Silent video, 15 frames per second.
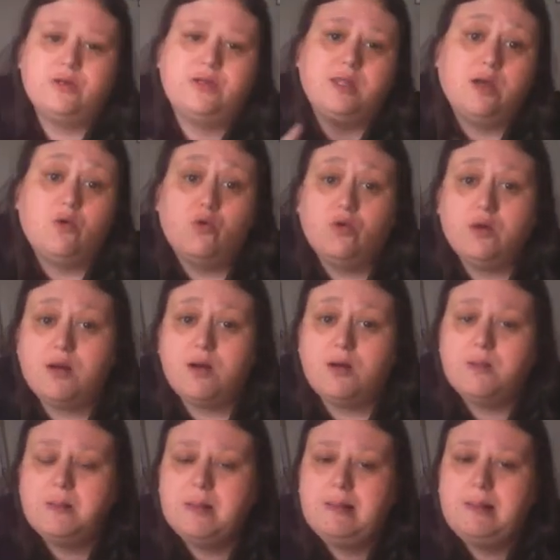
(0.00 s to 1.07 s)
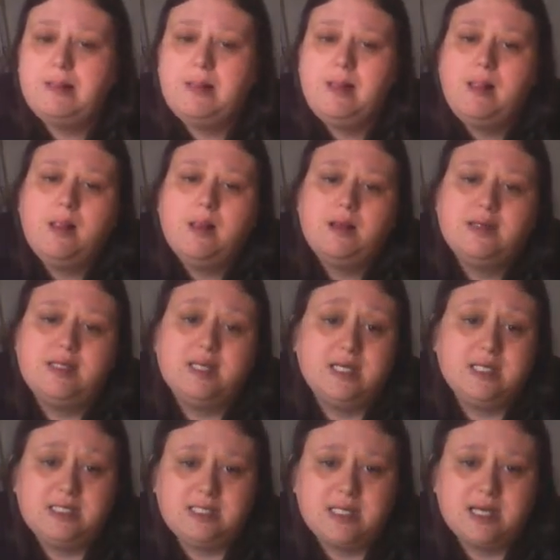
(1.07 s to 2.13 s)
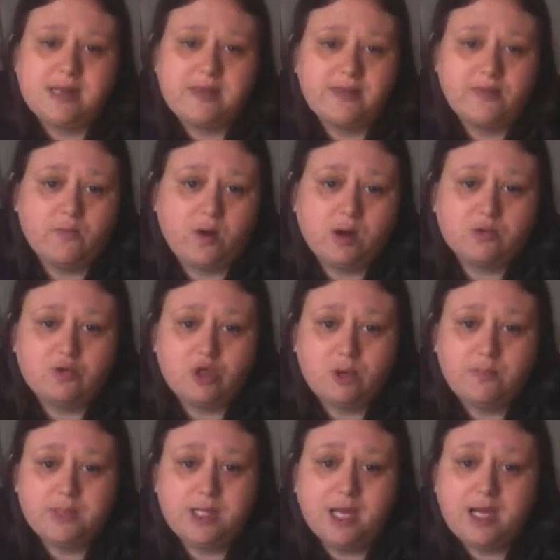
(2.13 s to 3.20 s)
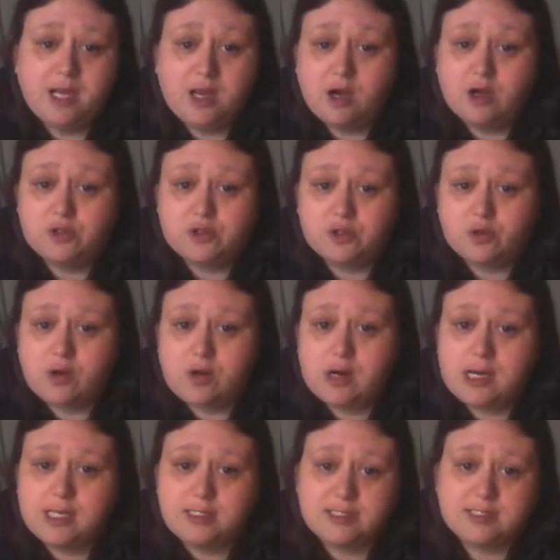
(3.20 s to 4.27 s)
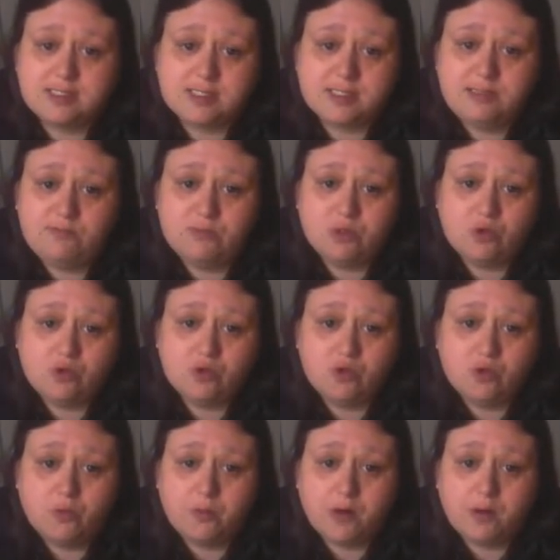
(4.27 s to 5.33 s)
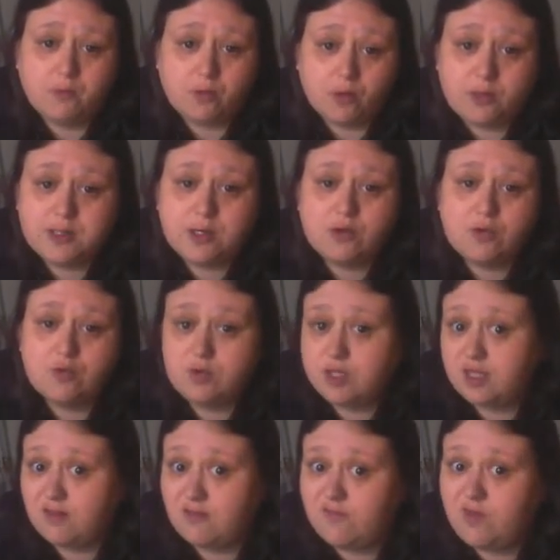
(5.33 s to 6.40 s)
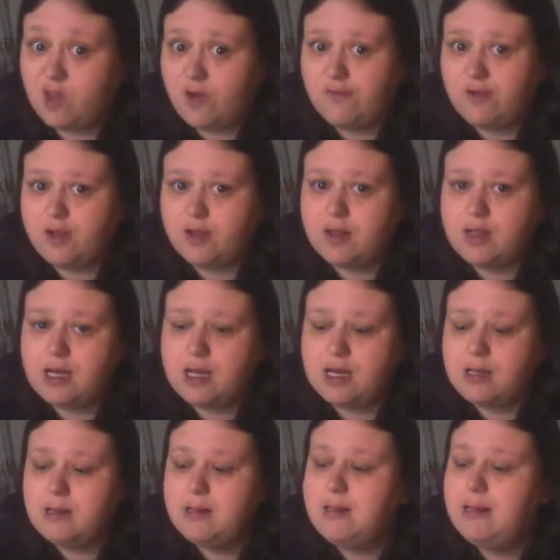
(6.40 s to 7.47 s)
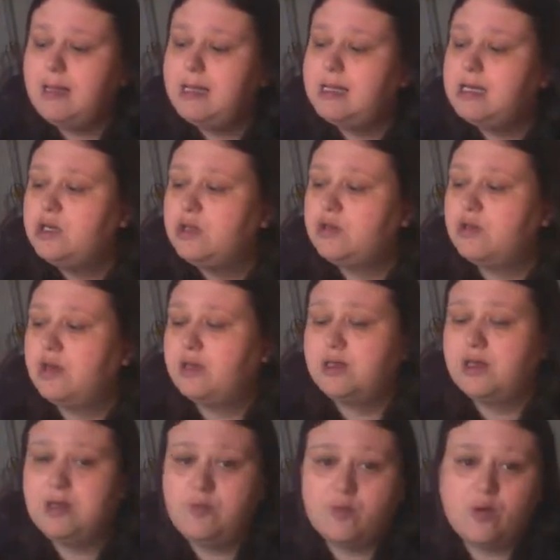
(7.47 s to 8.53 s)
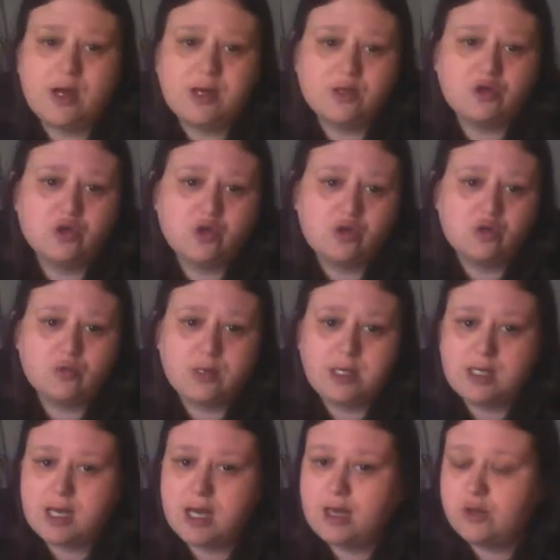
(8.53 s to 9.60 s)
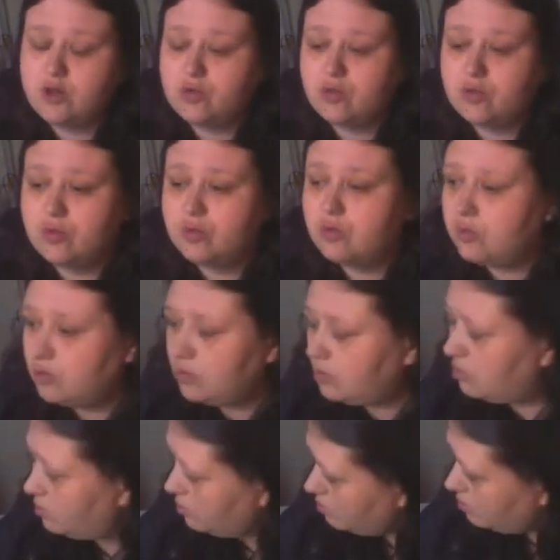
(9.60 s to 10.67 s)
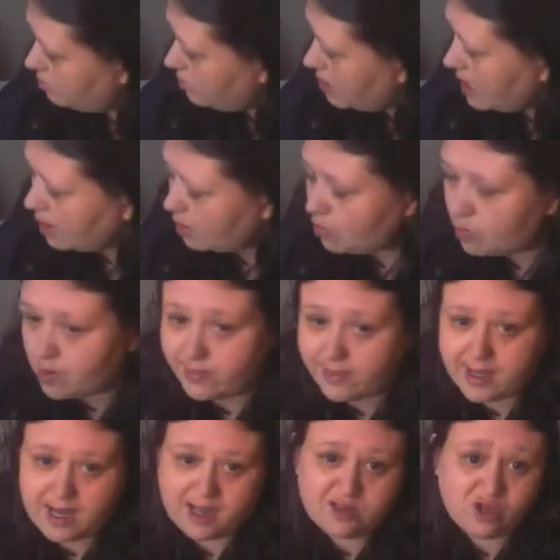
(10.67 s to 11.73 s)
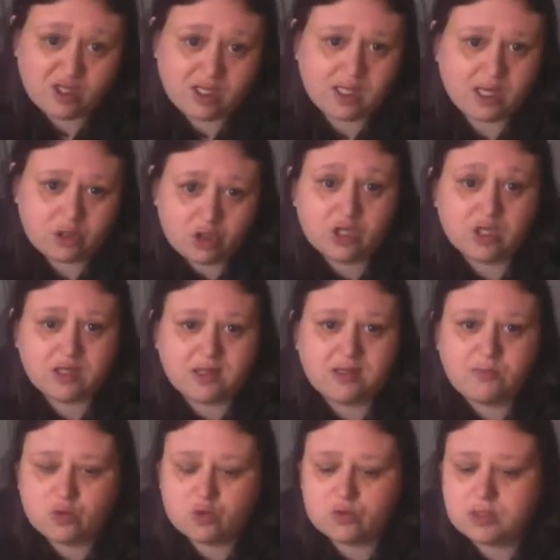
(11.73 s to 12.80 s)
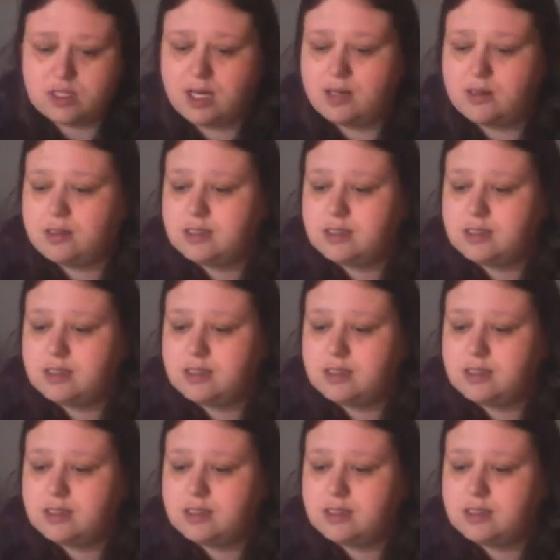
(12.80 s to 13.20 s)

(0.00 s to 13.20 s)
the owner said that they were jumping into her drawer and sleeping on top of her morning coat that's fluffy like that. So I was like, well, that's good, she'll like that. So I got her that, and she does, she sleeps on that.